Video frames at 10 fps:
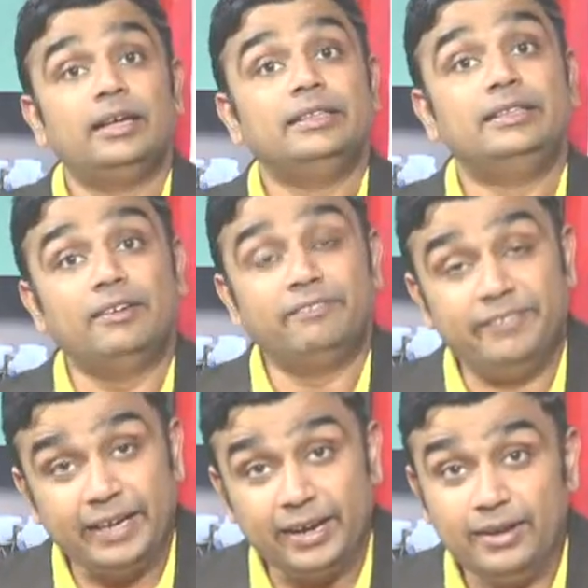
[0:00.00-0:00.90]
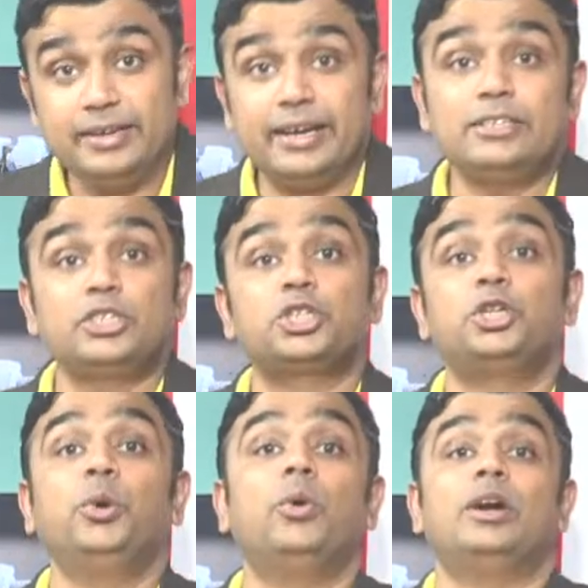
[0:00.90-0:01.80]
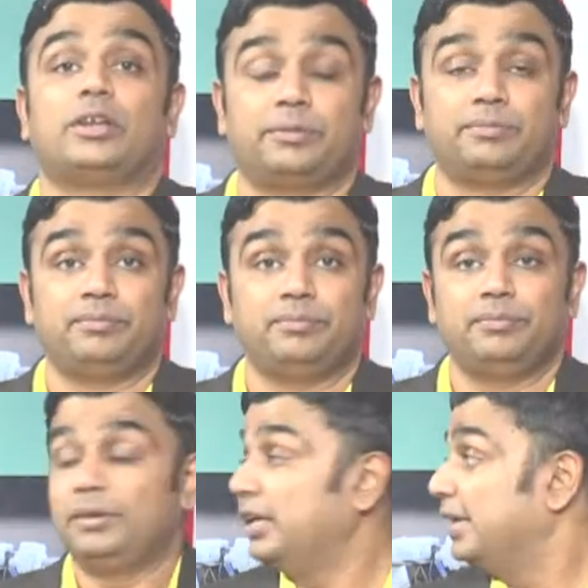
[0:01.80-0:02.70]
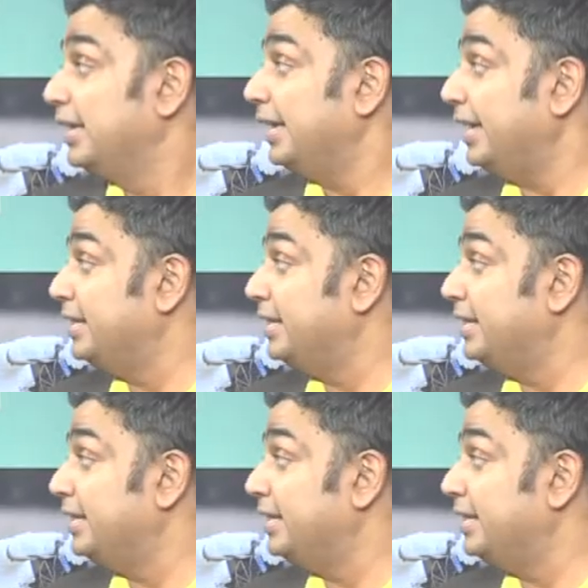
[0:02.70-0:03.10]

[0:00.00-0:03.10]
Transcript: The wicket gets slower. In